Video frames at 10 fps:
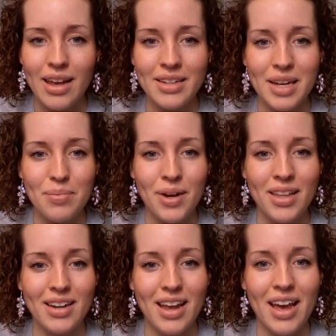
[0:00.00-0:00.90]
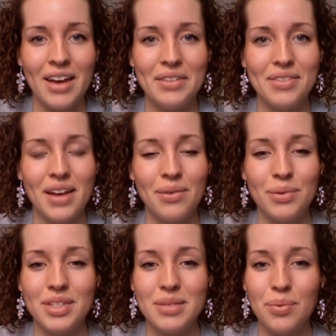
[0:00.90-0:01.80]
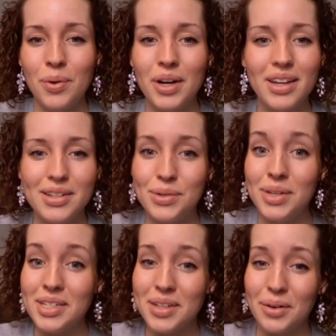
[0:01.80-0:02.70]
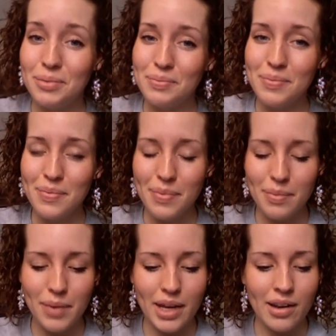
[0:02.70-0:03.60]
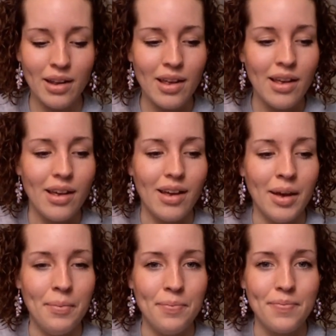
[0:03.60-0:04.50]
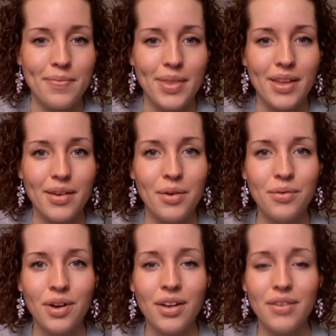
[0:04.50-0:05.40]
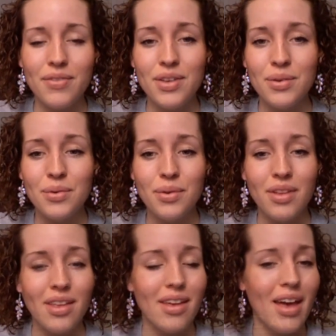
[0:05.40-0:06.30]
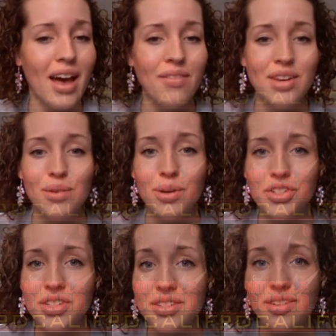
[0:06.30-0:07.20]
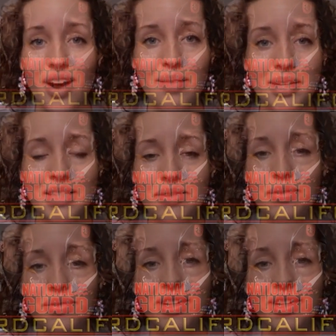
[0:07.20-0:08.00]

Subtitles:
And I pray that I have everyone's support in doing so. But overall, if you have any questions or comments, feel